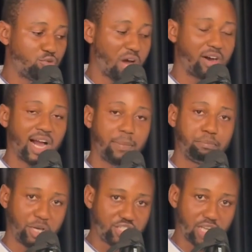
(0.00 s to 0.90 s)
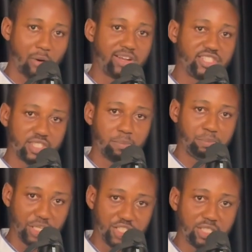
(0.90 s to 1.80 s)
have our listing
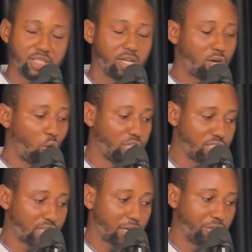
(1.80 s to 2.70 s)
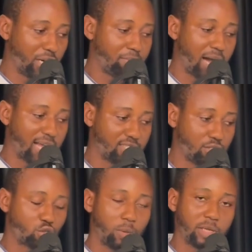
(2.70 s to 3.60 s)
page on Instagram at
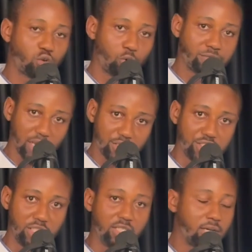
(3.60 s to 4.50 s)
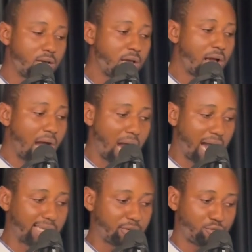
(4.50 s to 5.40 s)
Installment Homes NG.
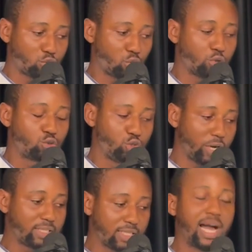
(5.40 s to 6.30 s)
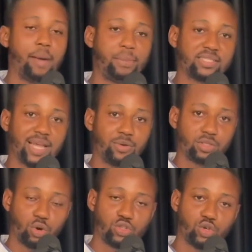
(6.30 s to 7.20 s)
And if you also want to join in and partner
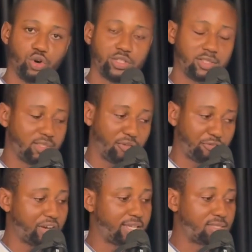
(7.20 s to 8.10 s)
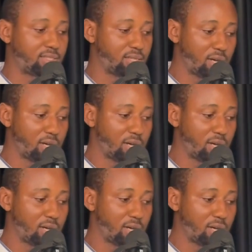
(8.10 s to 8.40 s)
with us on the different